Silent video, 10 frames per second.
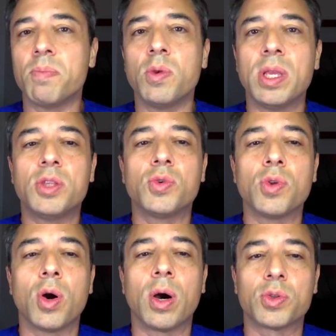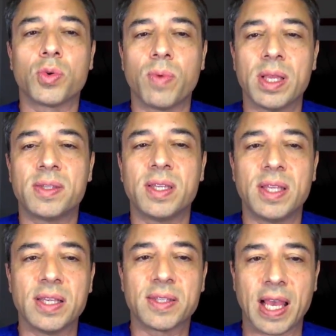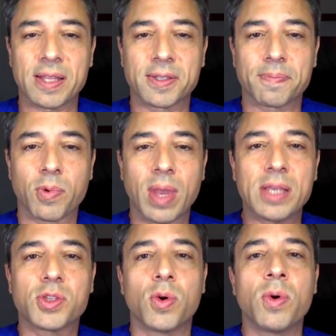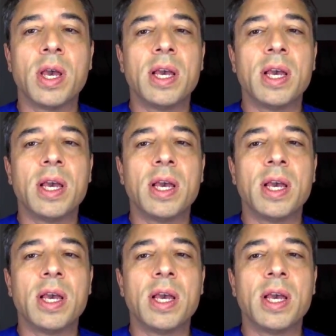You need to know how to read CT scans. Okay, so